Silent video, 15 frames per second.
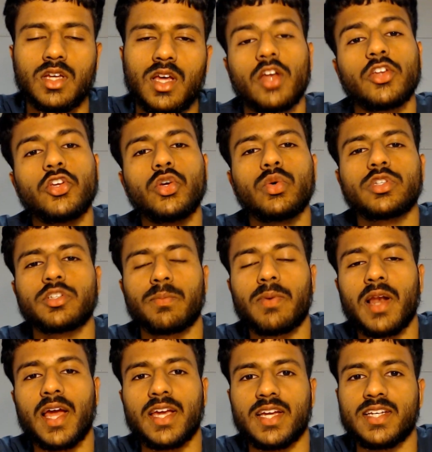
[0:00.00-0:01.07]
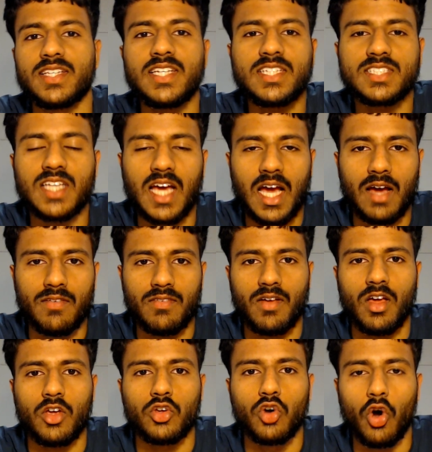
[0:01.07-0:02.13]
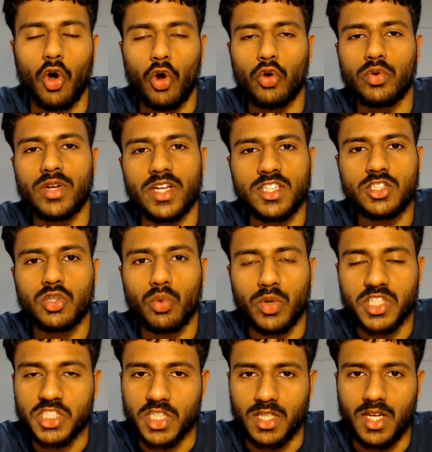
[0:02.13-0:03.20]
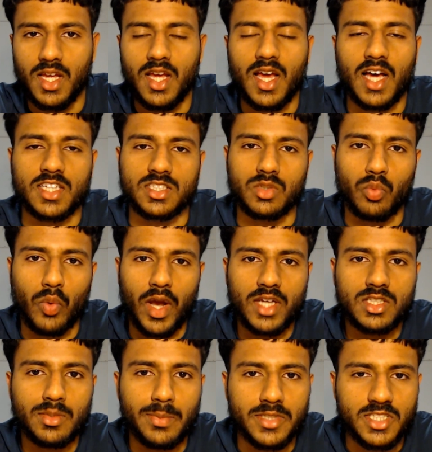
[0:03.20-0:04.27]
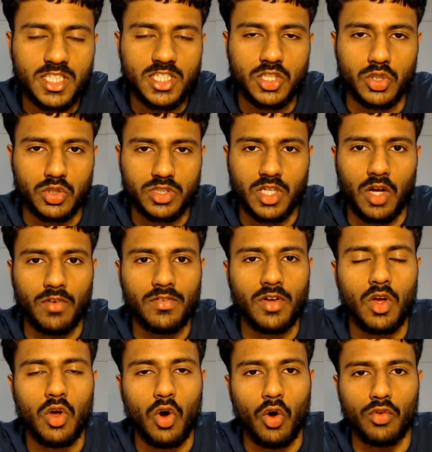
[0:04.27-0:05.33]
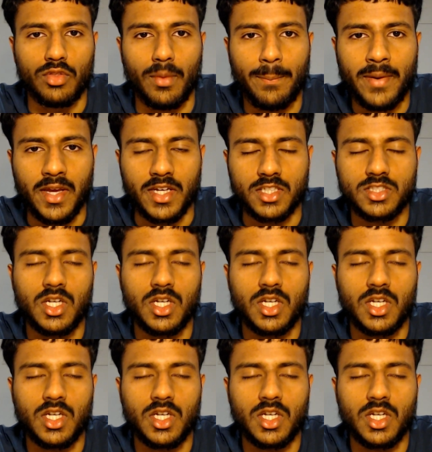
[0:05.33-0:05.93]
And you as a player need to have your own intuition as to where to position yourself on the pitch.